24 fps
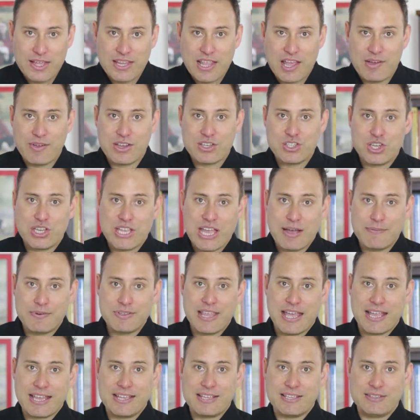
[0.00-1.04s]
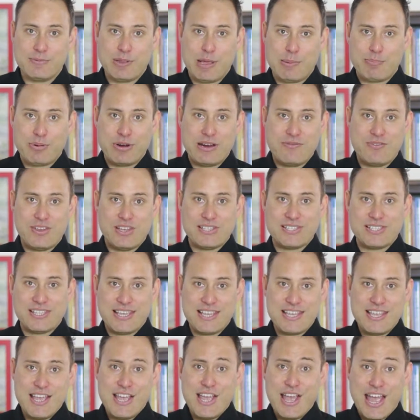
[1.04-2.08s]
Now, I've actually covered that
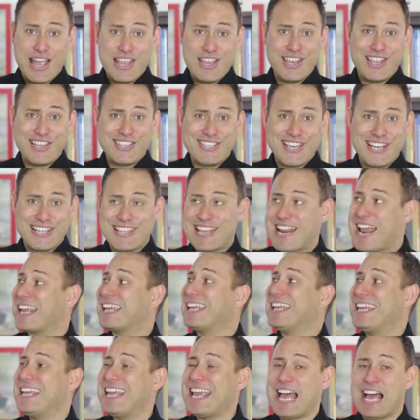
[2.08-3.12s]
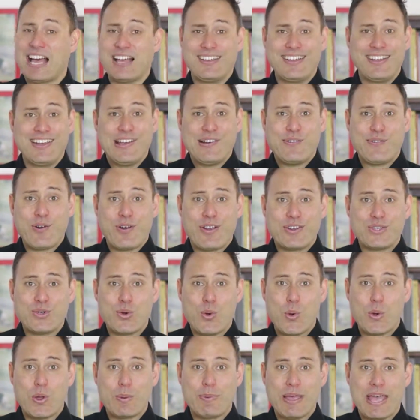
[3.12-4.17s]
previously, and you can check that out here, where I
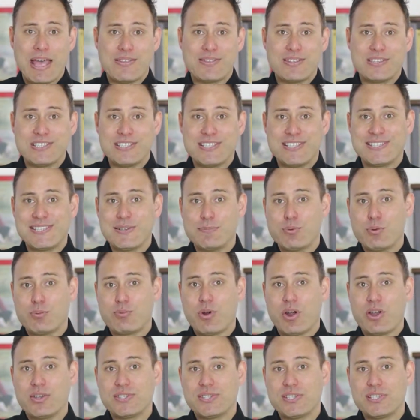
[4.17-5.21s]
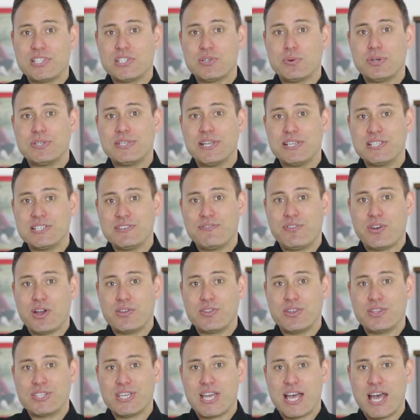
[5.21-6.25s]
talk about the simple process to
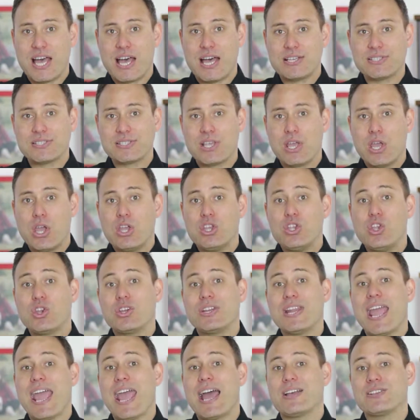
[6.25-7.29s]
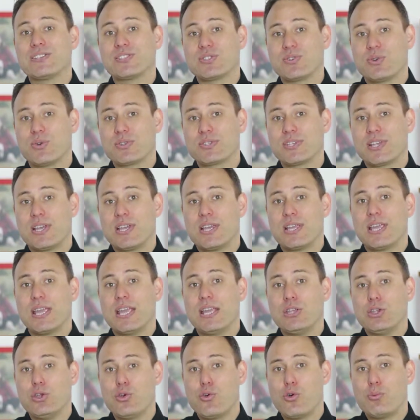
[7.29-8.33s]
identifying the tasks you can outsource
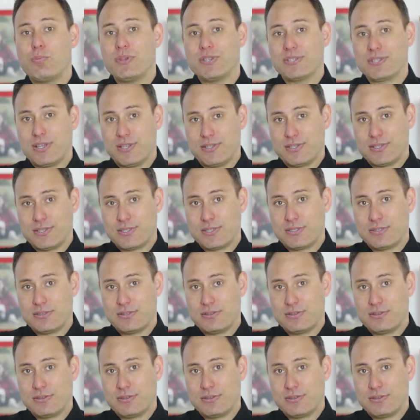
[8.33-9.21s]
in your business.